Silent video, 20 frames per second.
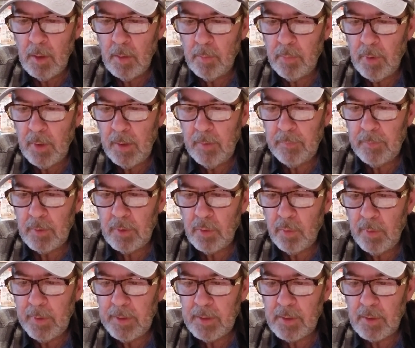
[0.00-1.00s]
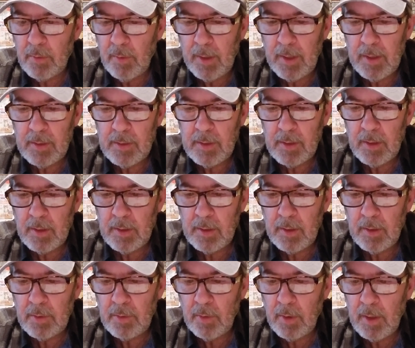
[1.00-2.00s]
Pray for Tweet's grandson.
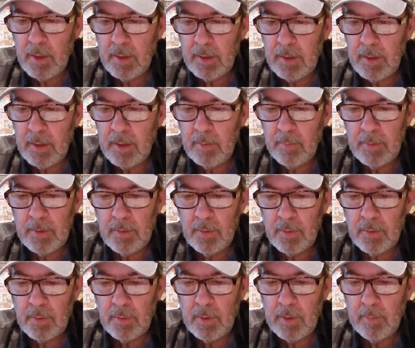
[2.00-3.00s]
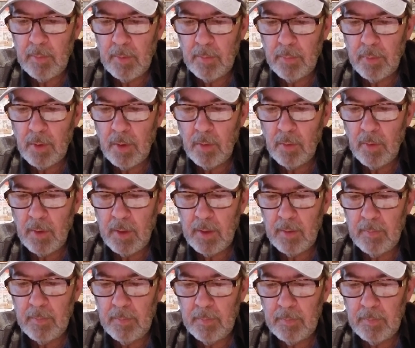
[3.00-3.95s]
They're trying to get him into a treatment program.